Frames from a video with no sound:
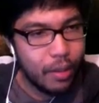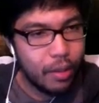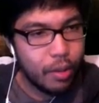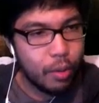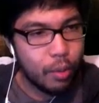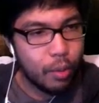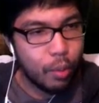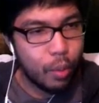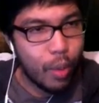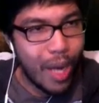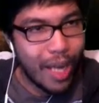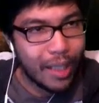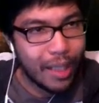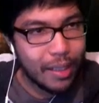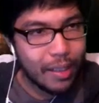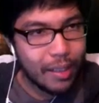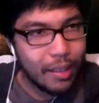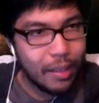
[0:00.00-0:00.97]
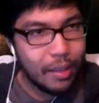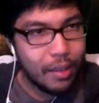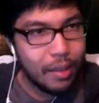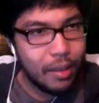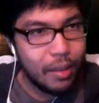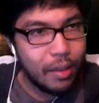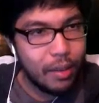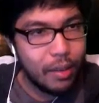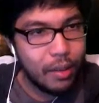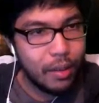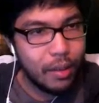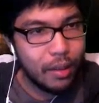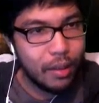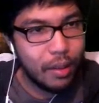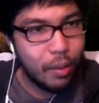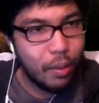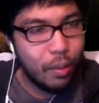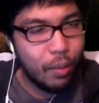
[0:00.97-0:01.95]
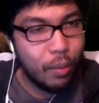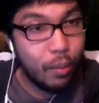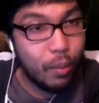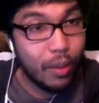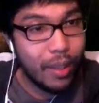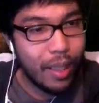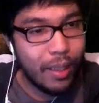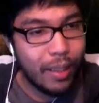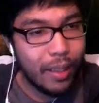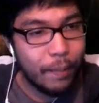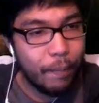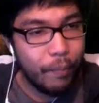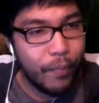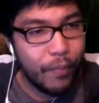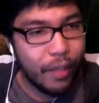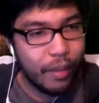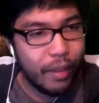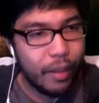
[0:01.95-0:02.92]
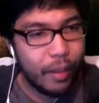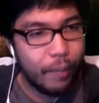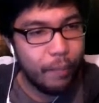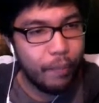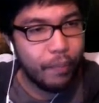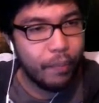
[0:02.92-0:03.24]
Drax, 2 190. Okay.